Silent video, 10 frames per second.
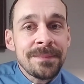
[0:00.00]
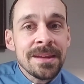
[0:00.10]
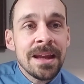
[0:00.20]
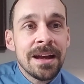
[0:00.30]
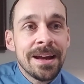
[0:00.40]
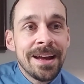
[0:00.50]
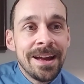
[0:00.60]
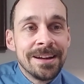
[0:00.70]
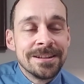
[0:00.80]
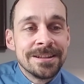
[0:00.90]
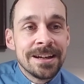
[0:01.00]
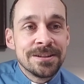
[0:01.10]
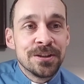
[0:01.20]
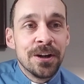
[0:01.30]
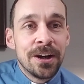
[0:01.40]

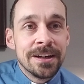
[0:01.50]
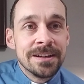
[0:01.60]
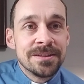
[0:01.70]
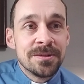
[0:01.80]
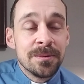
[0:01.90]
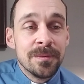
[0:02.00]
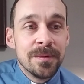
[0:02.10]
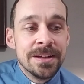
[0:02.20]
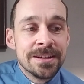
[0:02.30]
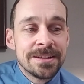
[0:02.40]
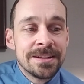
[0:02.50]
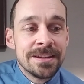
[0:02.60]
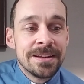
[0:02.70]
to God. And so we just